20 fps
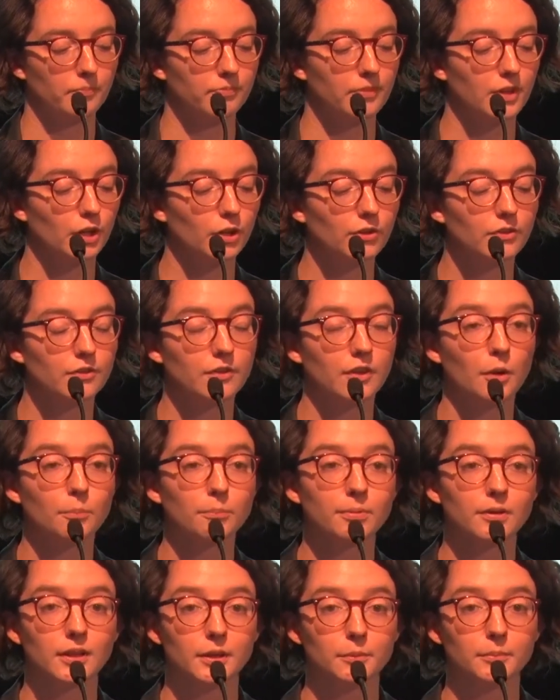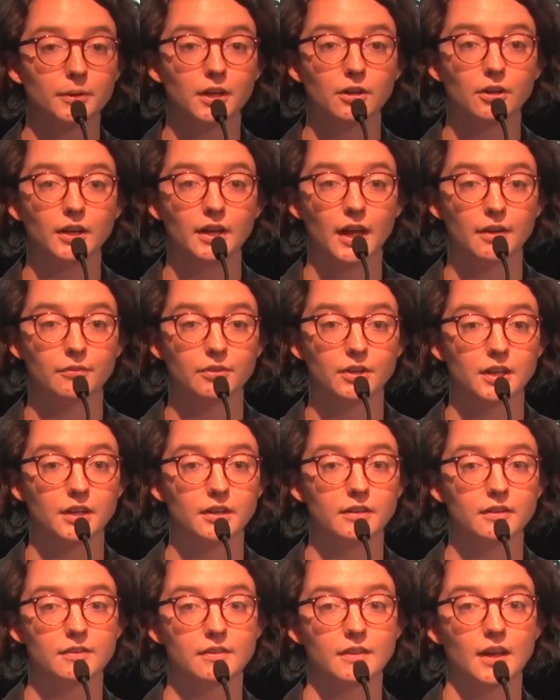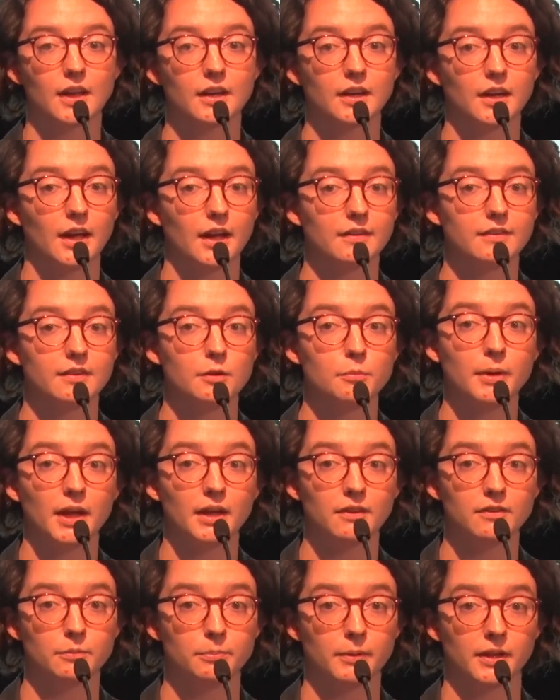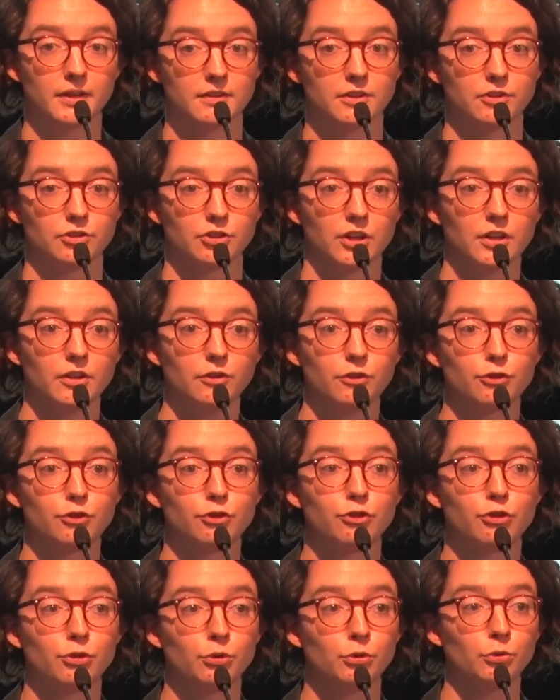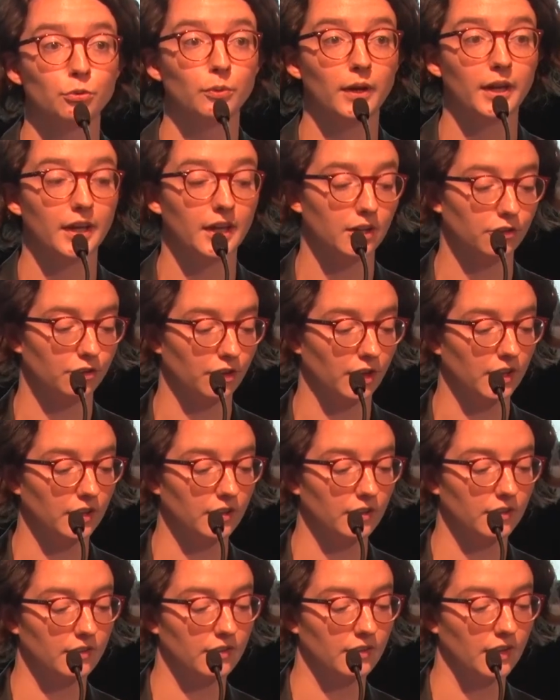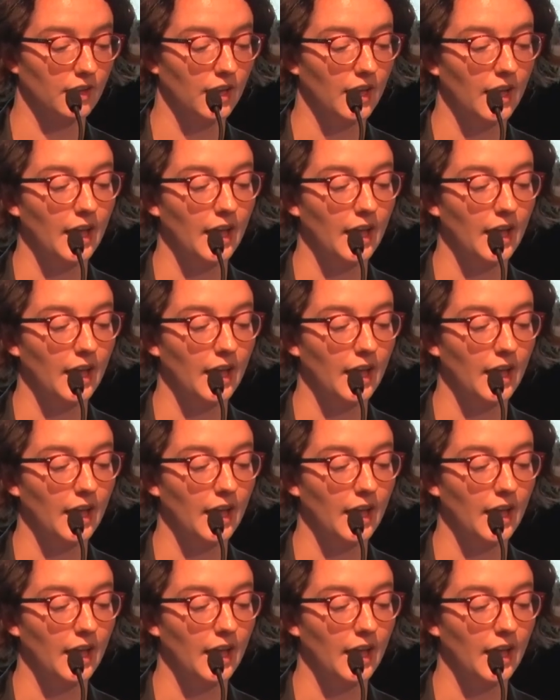There's some preliminary evidence that SMS messages to agents,